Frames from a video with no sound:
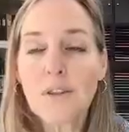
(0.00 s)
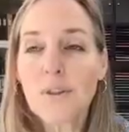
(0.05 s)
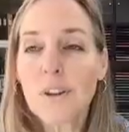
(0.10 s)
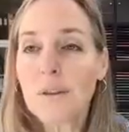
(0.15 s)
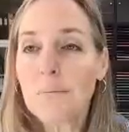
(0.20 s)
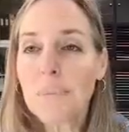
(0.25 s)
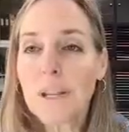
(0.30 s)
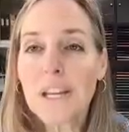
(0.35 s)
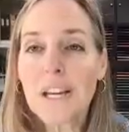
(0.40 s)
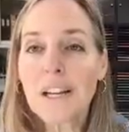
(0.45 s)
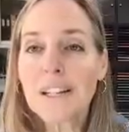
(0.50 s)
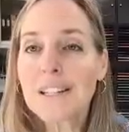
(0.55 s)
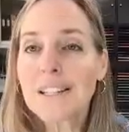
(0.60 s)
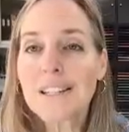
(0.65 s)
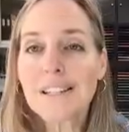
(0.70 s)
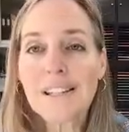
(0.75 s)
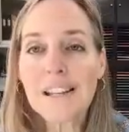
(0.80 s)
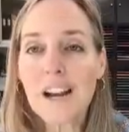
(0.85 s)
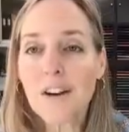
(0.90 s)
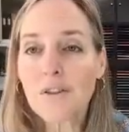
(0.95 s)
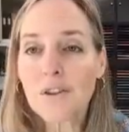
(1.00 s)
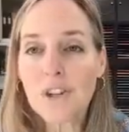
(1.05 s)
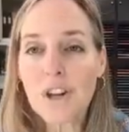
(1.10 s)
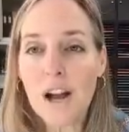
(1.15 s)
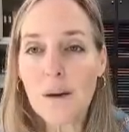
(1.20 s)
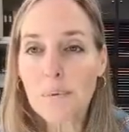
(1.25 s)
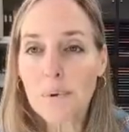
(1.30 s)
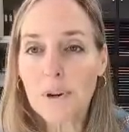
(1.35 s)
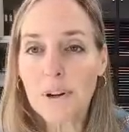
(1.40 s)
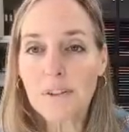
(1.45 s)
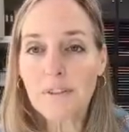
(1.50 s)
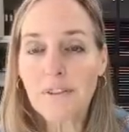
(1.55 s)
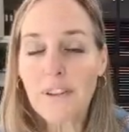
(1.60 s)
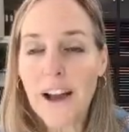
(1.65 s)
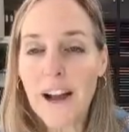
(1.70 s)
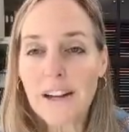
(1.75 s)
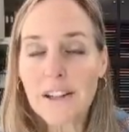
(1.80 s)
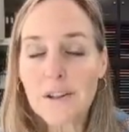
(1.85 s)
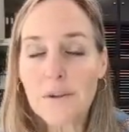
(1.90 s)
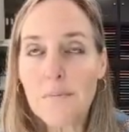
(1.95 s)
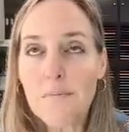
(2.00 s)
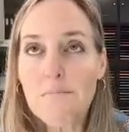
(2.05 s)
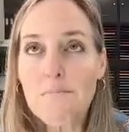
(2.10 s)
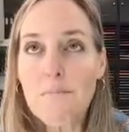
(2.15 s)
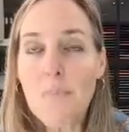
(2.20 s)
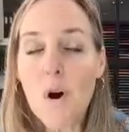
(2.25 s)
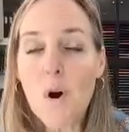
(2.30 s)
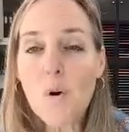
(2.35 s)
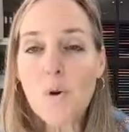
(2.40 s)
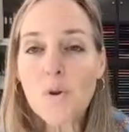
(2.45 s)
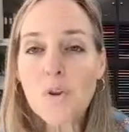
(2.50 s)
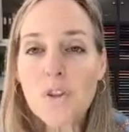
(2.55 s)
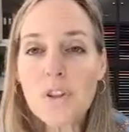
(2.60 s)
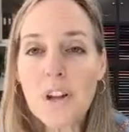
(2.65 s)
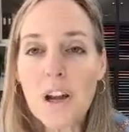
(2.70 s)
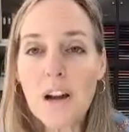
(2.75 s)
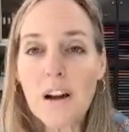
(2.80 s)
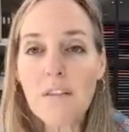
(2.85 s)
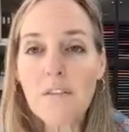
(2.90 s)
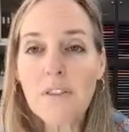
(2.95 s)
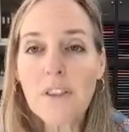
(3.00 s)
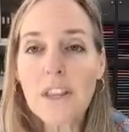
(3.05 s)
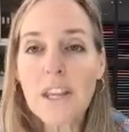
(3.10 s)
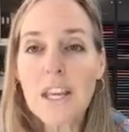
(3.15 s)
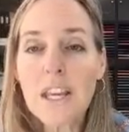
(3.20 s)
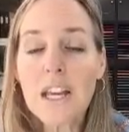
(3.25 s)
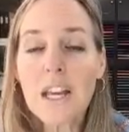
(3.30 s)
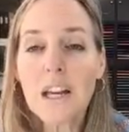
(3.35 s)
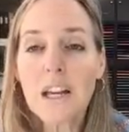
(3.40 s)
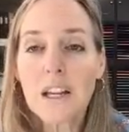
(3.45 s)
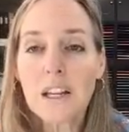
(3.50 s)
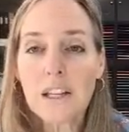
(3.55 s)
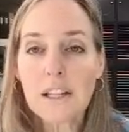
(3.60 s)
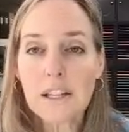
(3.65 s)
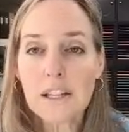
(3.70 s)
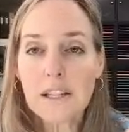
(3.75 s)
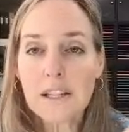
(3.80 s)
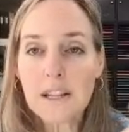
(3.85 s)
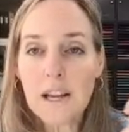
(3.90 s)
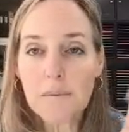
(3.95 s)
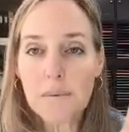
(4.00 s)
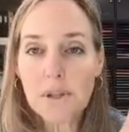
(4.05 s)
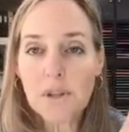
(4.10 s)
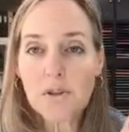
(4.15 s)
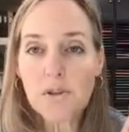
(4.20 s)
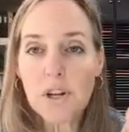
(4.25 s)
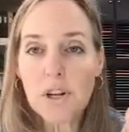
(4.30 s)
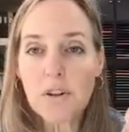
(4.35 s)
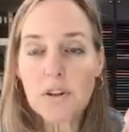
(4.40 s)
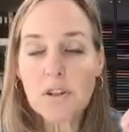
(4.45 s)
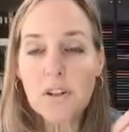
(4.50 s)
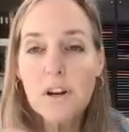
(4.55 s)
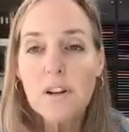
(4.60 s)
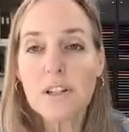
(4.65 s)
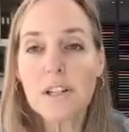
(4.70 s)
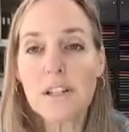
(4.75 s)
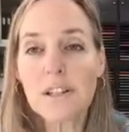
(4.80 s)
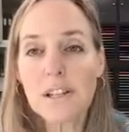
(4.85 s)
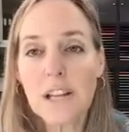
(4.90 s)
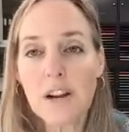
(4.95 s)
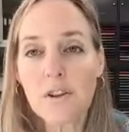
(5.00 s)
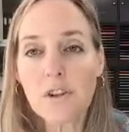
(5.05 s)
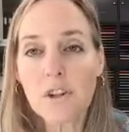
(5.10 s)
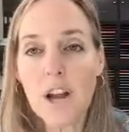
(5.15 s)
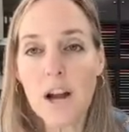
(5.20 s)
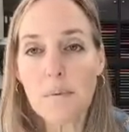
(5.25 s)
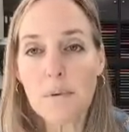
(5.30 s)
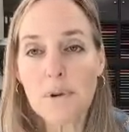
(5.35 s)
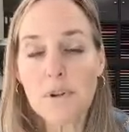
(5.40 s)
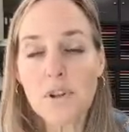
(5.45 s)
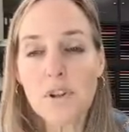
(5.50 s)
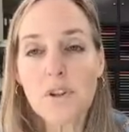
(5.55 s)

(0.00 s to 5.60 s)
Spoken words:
can be a discount shopper. In fact, most of the demonstrators are discount shoppers.